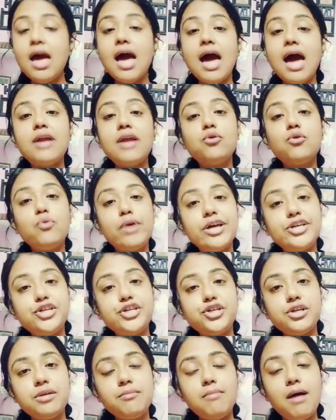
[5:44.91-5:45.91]
And
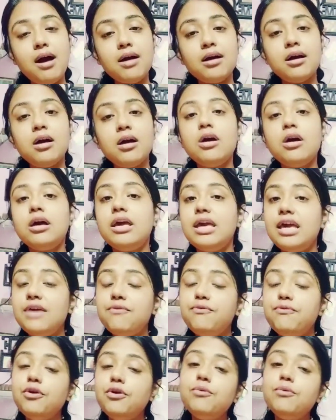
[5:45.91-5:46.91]
question mark,
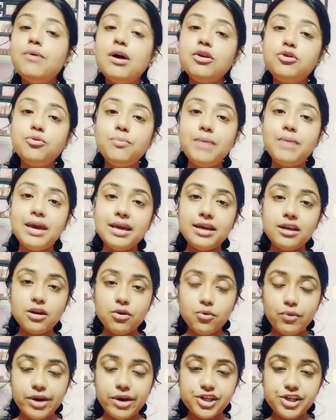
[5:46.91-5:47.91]
if we want to make it a
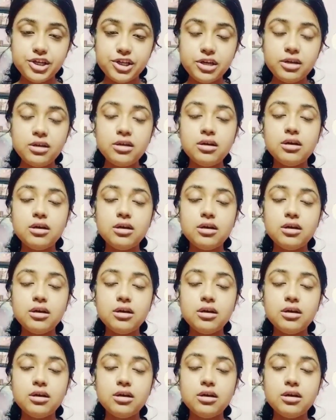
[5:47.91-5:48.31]
question,